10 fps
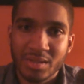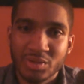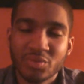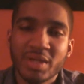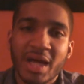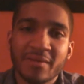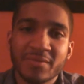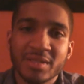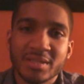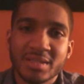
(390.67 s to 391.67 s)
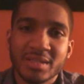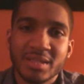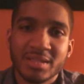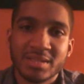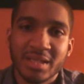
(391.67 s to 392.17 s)
True confidence
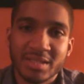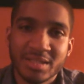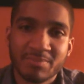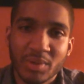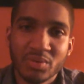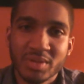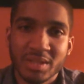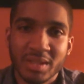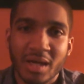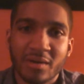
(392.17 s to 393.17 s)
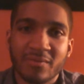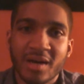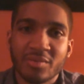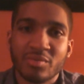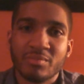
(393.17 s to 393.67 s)
is exposing our
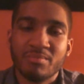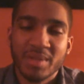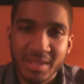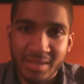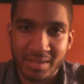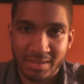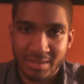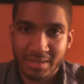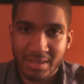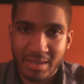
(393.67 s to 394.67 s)
vulnerabilities,